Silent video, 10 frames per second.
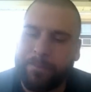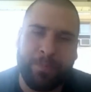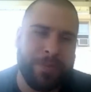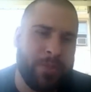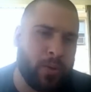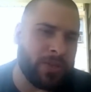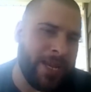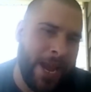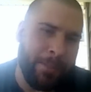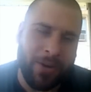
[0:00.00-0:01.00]
Thor's
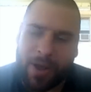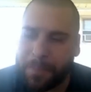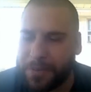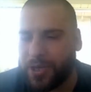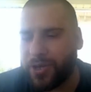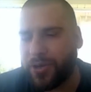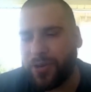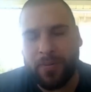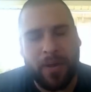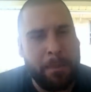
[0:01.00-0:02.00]
Hammer, up to
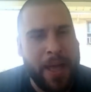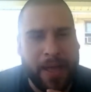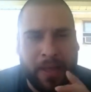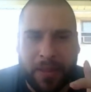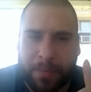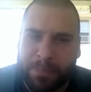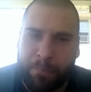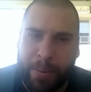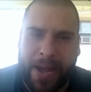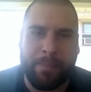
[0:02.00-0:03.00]
you. Apocalypse,
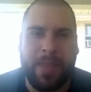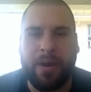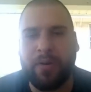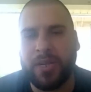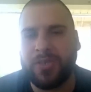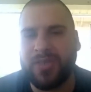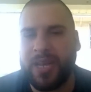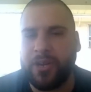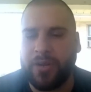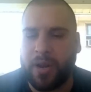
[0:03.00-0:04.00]
bam, there it is.
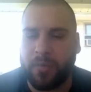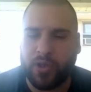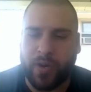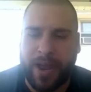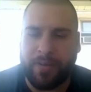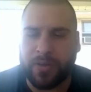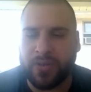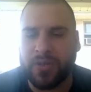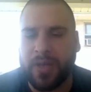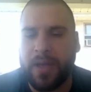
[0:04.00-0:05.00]
Then you're done with
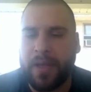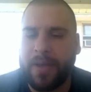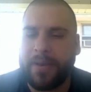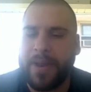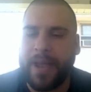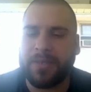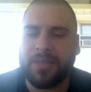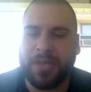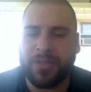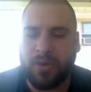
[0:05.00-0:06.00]
drivers.
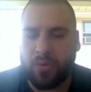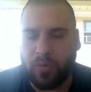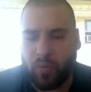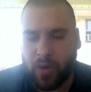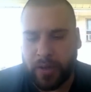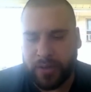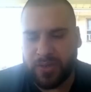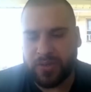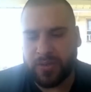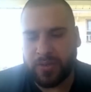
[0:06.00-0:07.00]
Next, let's go to the
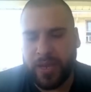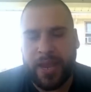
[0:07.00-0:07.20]
woods.